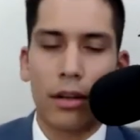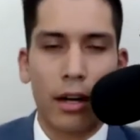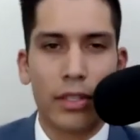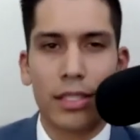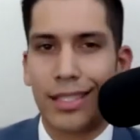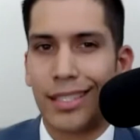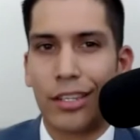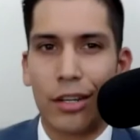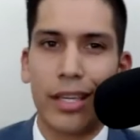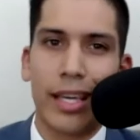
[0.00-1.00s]
Obviously,
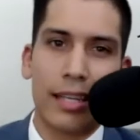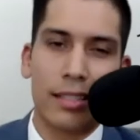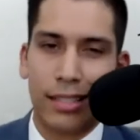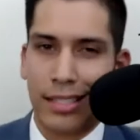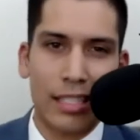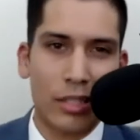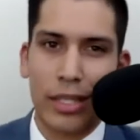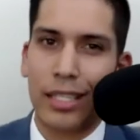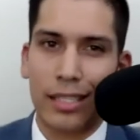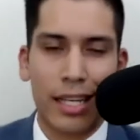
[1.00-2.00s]
he has his
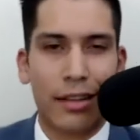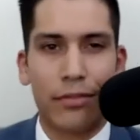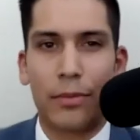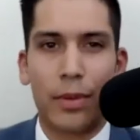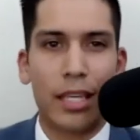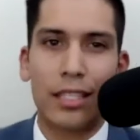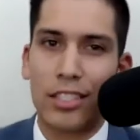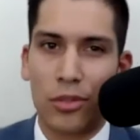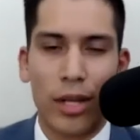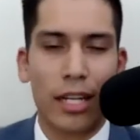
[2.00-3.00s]
C-suite. He's got VPs,
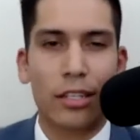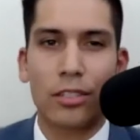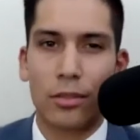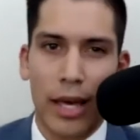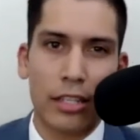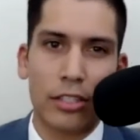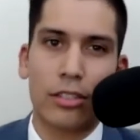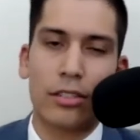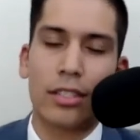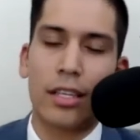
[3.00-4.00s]
directors,
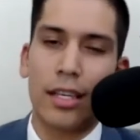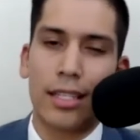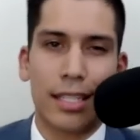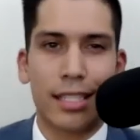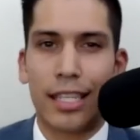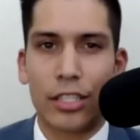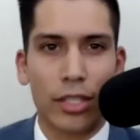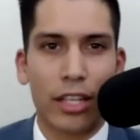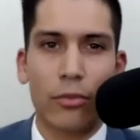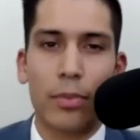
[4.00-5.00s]
managers. He's got these
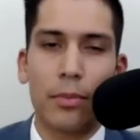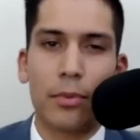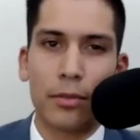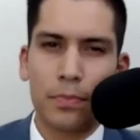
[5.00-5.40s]
entry-level people.